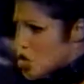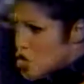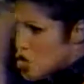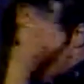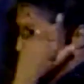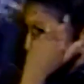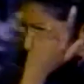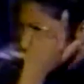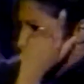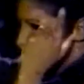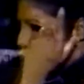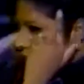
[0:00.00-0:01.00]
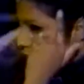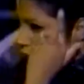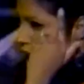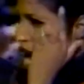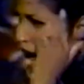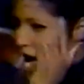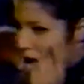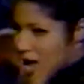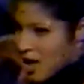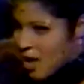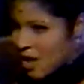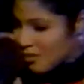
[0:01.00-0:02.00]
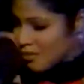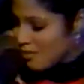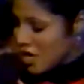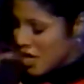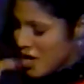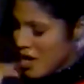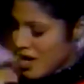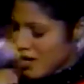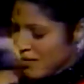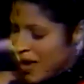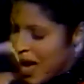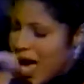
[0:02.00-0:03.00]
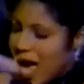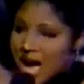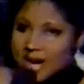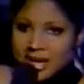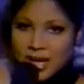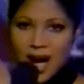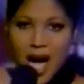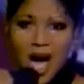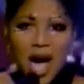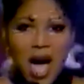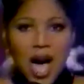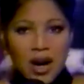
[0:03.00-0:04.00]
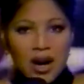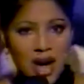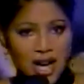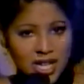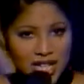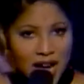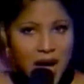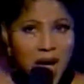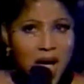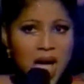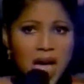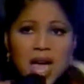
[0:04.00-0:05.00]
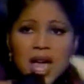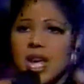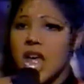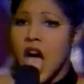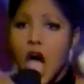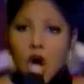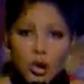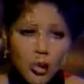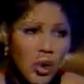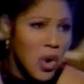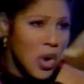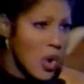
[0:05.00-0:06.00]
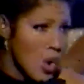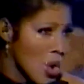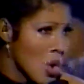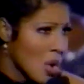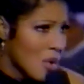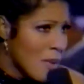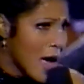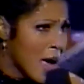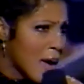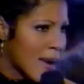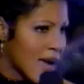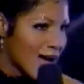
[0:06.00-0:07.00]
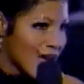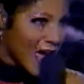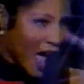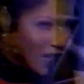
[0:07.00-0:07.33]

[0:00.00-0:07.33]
Jones, Jared Stone, Jason Semler, Joseph D., Cole, Kuzronk, Laney Wilson,